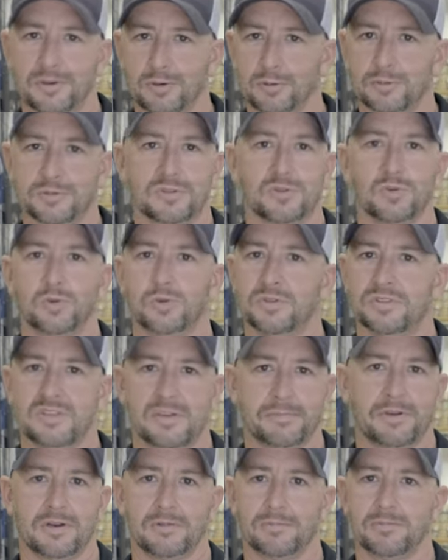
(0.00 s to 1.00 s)
old-school
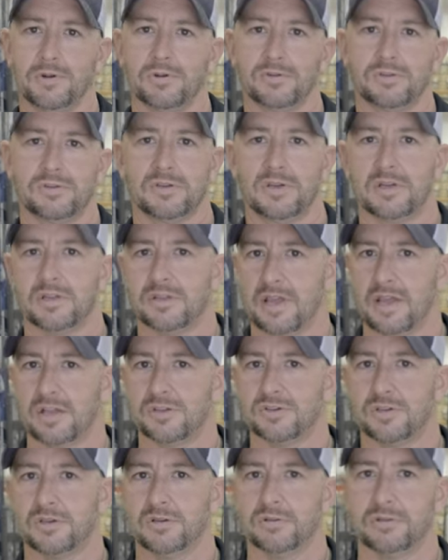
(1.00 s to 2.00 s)
tippet approach to
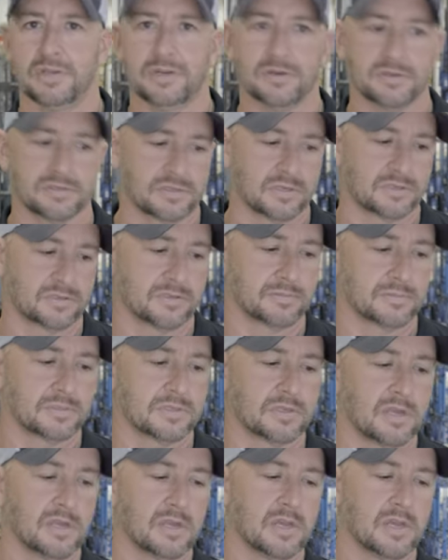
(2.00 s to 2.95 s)
attaching your leader systems.